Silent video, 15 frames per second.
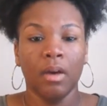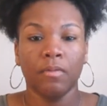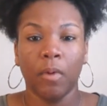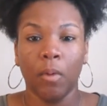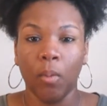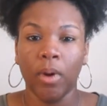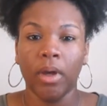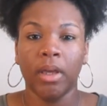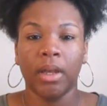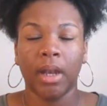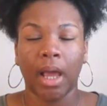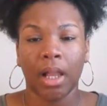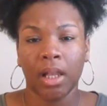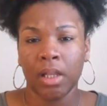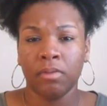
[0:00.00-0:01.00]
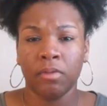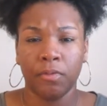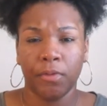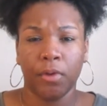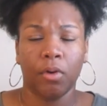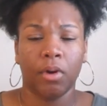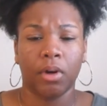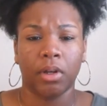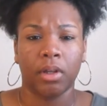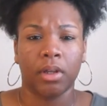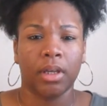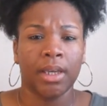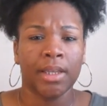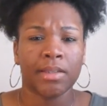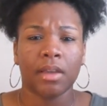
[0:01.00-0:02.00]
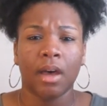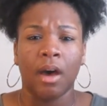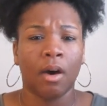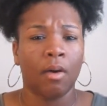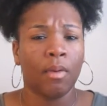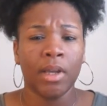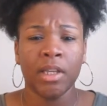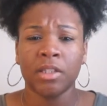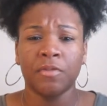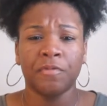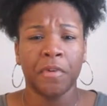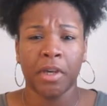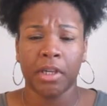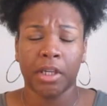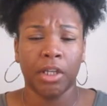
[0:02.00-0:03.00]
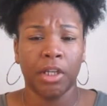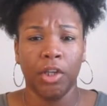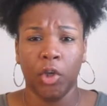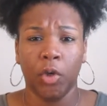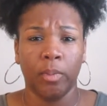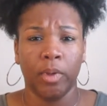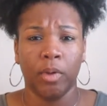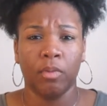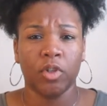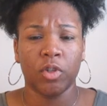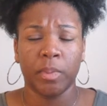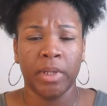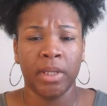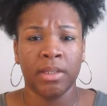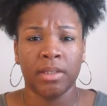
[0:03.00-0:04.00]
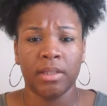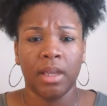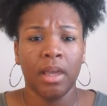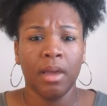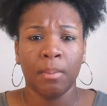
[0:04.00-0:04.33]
for one i live in florida it's always fucking humid which means